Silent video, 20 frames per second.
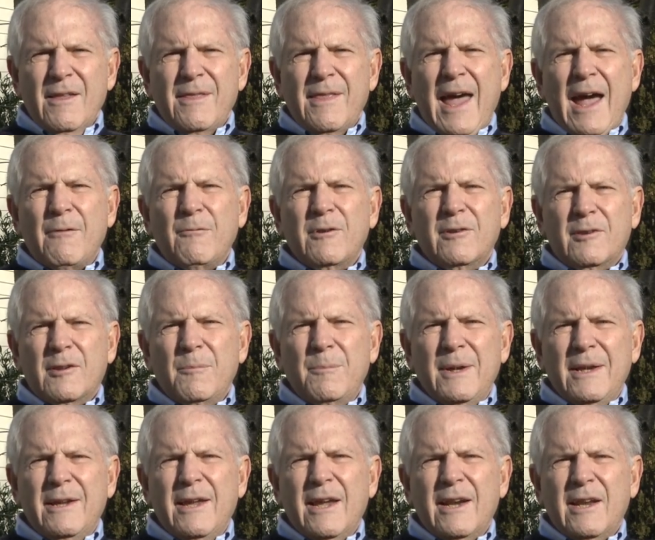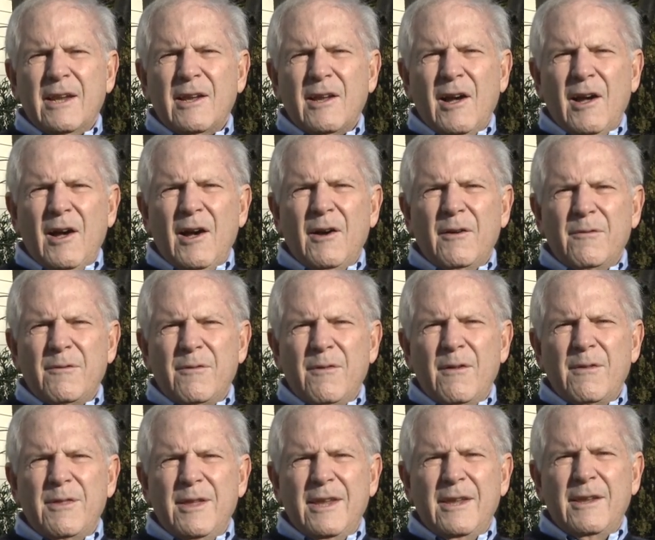That was the beginning of
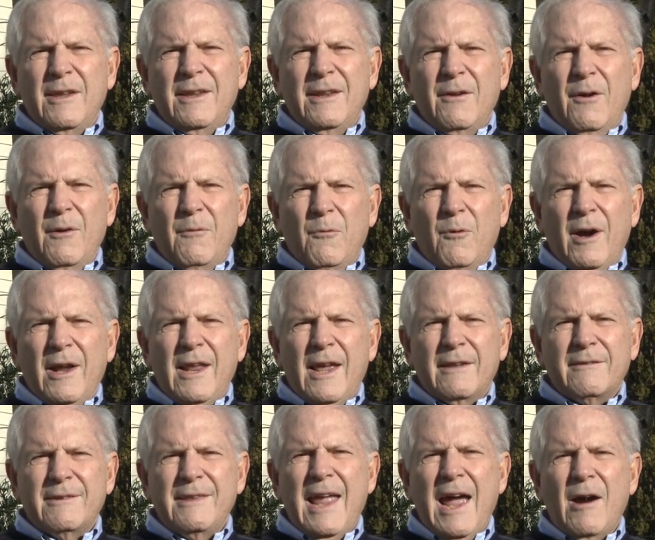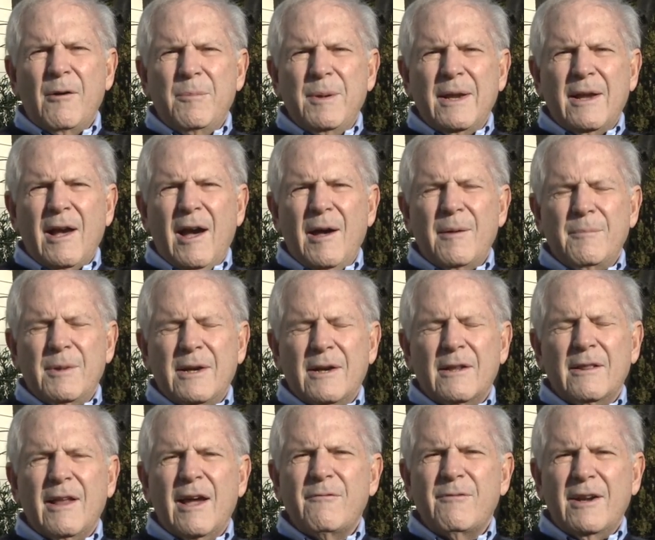the what has now become an
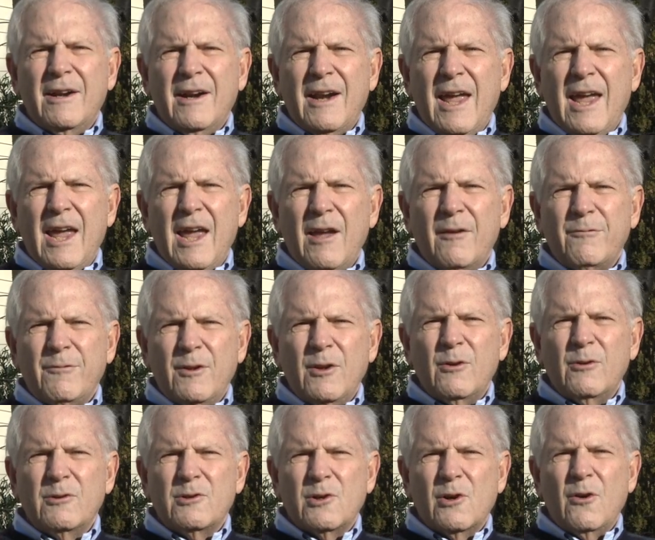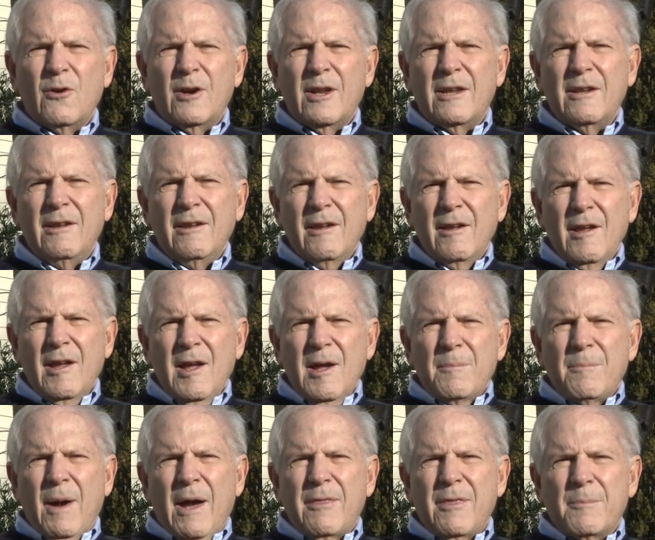11 and a half year journey
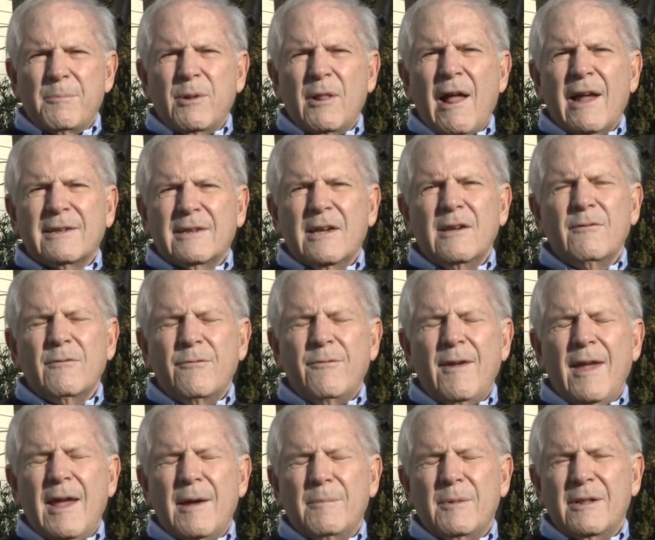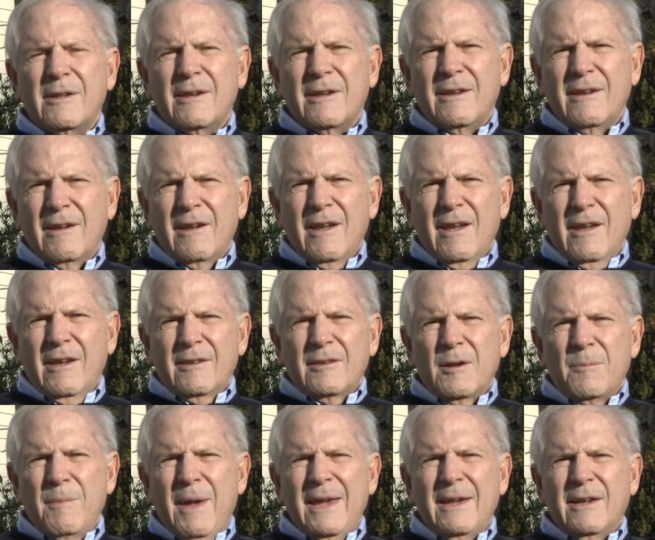by the Plotkin family
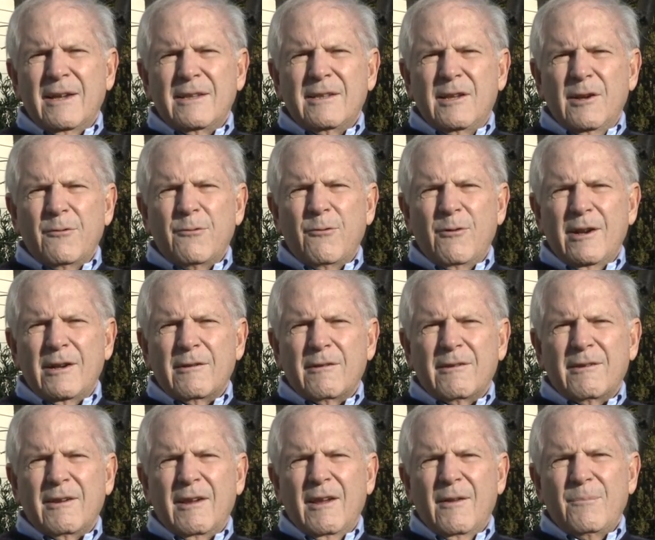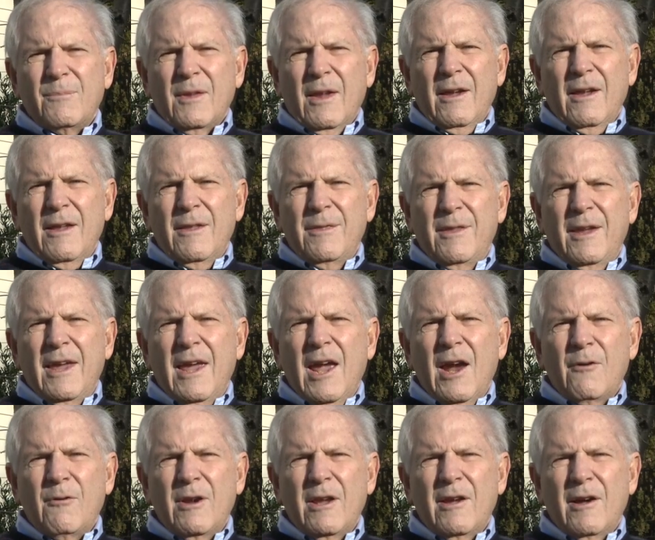to make a difference in the
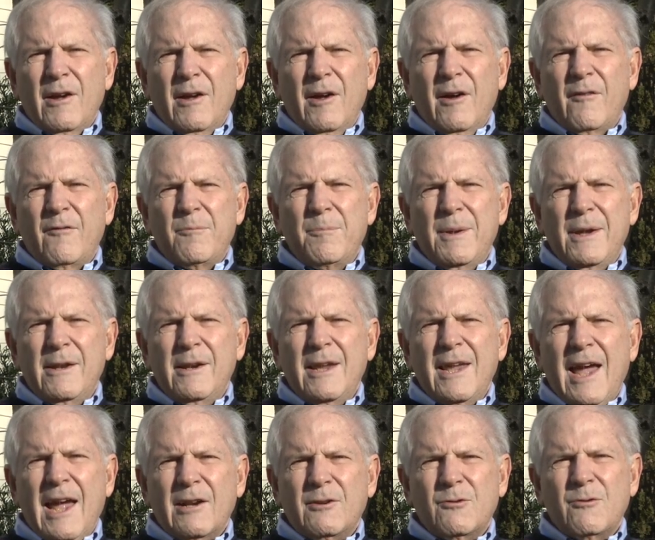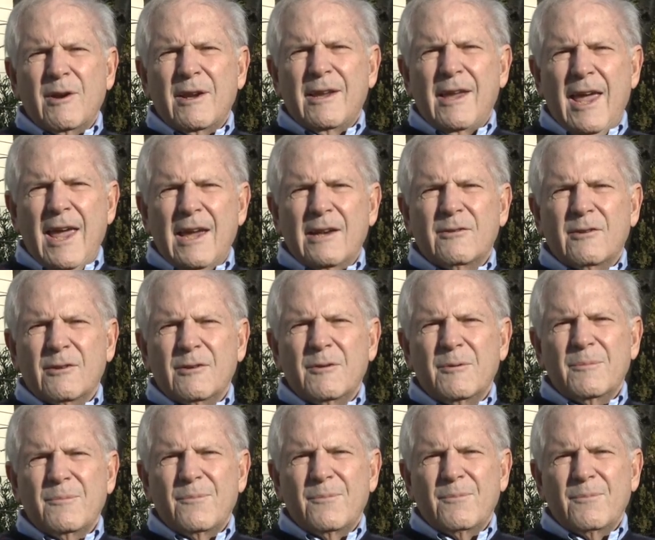area of pediatric cancer.